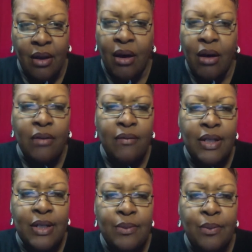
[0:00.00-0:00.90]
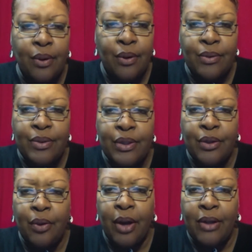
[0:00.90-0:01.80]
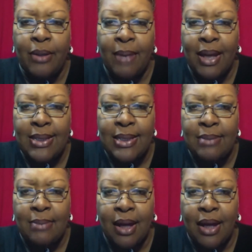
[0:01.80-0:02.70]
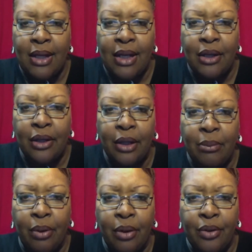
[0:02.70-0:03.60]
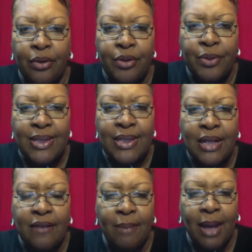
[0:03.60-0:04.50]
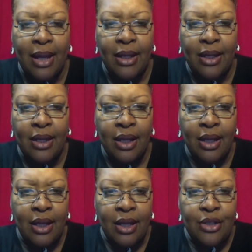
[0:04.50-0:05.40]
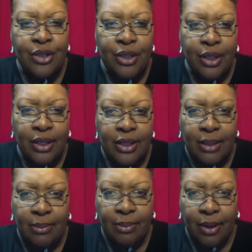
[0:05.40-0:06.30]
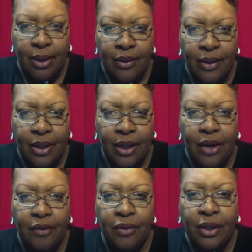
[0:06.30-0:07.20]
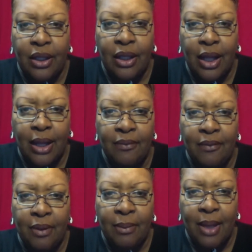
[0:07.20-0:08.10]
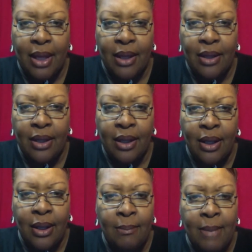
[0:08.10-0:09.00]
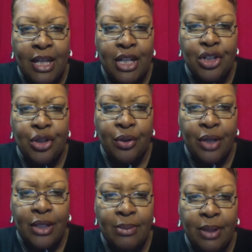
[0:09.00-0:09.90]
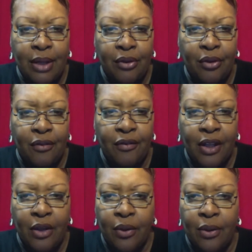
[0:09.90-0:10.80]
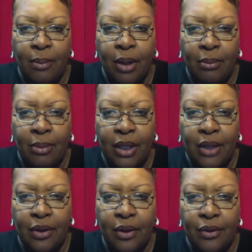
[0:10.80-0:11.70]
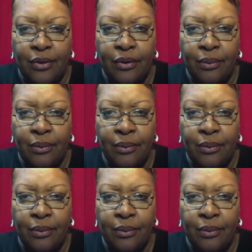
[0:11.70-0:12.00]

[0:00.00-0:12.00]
All of these words crowded Max's mind and nearly brought her to a state of panic. She took a deep breath and carefully climbed from the bed, making sure not to place her feet on the bunk beneath hers.